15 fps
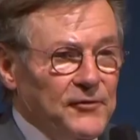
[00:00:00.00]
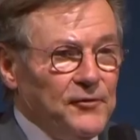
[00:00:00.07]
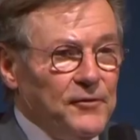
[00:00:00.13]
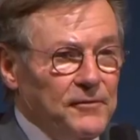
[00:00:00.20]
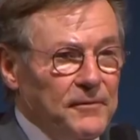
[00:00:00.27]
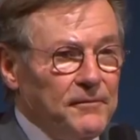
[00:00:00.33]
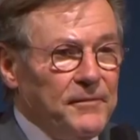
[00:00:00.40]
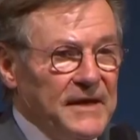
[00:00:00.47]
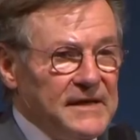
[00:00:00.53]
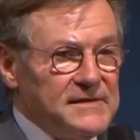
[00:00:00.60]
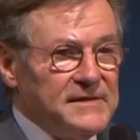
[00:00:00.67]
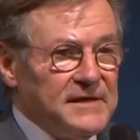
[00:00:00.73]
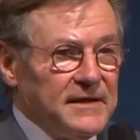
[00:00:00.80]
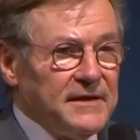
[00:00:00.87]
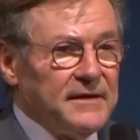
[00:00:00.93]
two
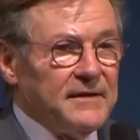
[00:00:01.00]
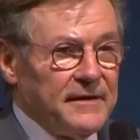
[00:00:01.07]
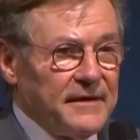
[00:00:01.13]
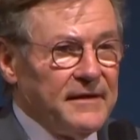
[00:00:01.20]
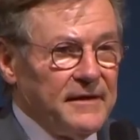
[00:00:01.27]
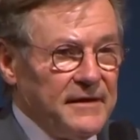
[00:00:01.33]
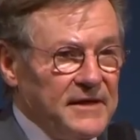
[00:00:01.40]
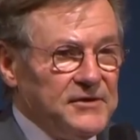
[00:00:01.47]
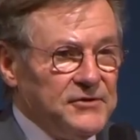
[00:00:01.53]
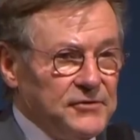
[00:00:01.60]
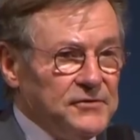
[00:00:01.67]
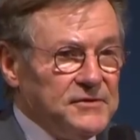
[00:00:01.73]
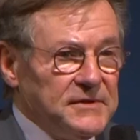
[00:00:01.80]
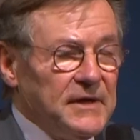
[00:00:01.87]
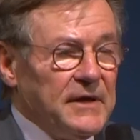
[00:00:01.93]
basic
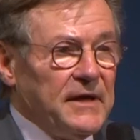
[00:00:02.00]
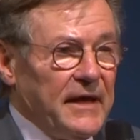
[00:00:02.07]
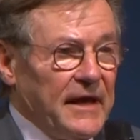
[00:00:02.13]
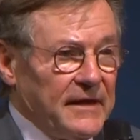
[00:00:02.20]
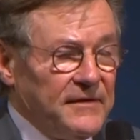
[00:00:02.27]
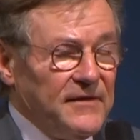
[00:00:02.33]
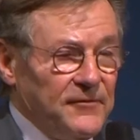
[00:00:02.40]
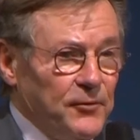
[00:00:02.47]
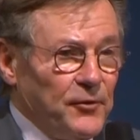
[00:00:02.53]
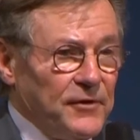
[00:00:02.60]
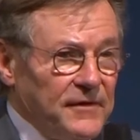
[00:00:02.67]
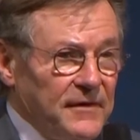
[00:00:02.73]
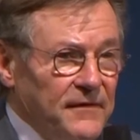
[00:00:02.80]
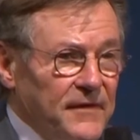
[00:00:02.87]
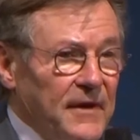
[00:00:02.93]
issues at this
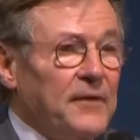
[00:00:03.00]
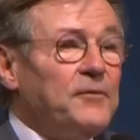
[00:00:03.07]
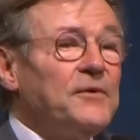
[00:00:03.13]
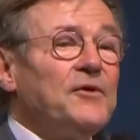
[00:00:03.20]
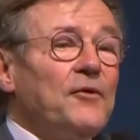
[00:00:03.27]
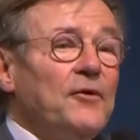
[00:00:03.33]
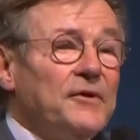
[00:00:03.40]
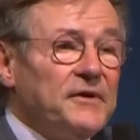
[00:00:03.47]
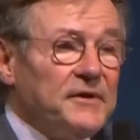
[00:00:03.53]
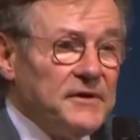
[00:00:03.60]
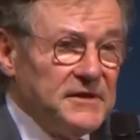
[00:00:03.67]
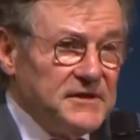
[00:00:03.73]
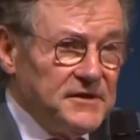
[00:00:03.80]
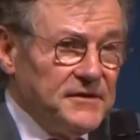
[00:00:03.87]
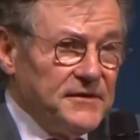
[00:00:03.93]
point in time, with all the
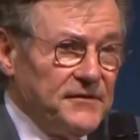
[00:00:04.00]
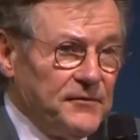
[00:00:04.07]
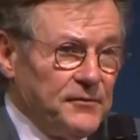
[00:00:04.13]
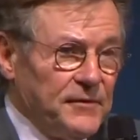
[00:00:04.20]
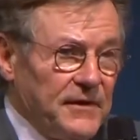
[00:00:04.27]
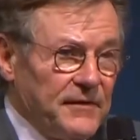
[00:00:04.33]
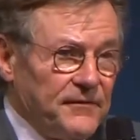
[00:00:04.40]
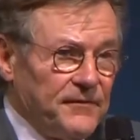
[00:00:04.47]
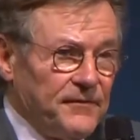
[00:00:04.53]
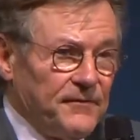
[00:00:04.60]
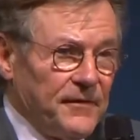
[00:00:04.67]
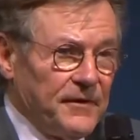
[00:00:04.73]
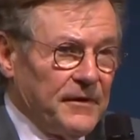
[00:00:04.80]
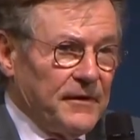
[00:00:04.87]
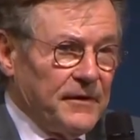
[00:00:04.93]
initiatives we have
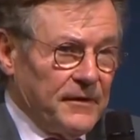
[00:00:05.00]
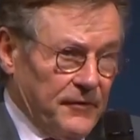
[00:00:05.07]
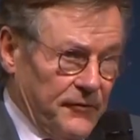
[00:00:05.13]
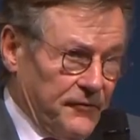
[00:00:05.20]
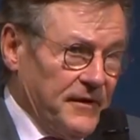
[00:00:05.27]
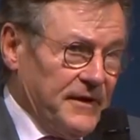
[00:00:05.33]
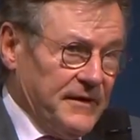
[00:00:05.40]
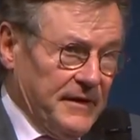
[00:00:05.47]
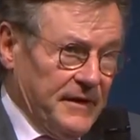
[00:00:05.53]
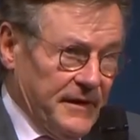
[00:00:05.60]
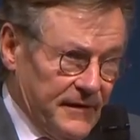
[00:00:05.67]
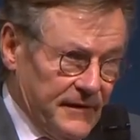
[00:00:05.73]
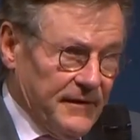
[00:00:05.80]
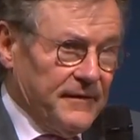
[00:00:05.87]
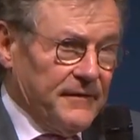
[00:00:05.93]

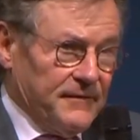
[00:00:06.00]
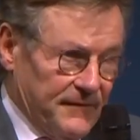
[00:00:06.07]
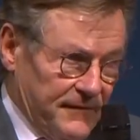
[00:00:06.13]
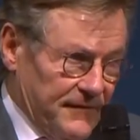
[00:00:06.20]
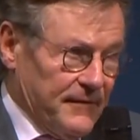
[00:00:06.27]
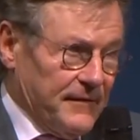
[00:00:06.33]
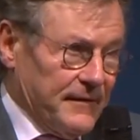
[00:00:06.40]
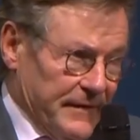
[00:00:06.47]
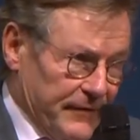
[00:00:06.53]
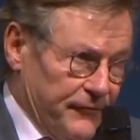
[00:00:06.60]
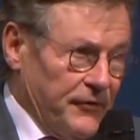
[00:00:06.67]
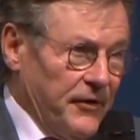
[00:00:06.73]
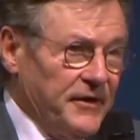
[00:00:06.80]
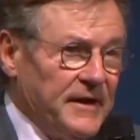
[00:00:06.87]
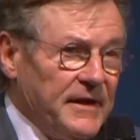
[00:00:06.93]
already
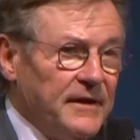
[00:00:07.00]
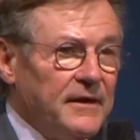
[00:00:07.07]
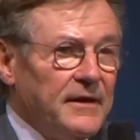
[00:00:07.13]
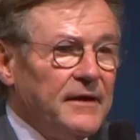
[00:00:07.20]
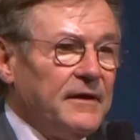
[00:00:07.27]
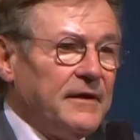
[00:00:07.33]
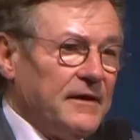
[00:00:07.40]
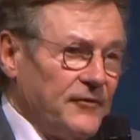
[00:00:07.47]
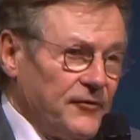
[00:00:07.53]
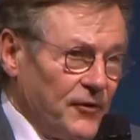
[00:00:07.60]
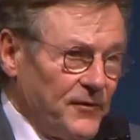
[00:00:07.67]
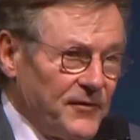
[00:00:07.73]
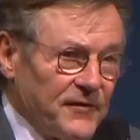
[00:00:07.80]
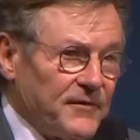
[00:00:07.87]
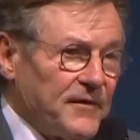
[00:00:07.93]
running in
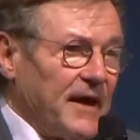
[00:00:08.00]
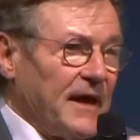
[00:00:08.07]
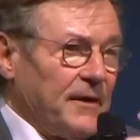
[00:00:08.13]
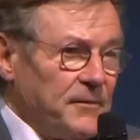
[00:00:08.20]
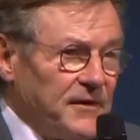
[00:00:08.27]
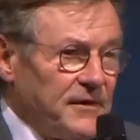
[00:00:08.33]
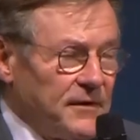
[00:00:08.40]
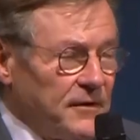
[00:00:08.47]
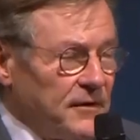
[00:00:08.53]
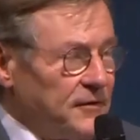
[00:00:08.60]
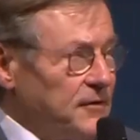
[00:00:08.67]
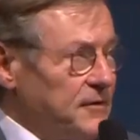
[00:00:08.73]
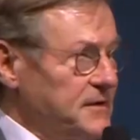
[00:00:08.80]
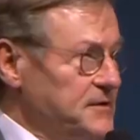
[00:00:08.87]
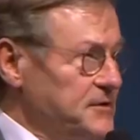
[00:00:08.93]
terms of climate and
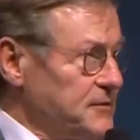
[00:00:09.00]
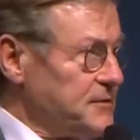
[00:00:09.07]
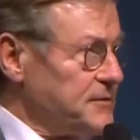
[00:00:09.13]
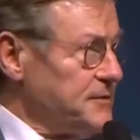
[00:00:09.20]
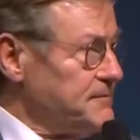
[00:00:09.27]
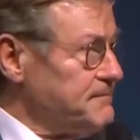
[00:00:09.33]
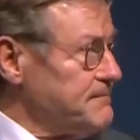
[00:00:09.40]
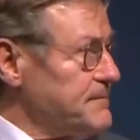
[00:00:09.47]
other issues.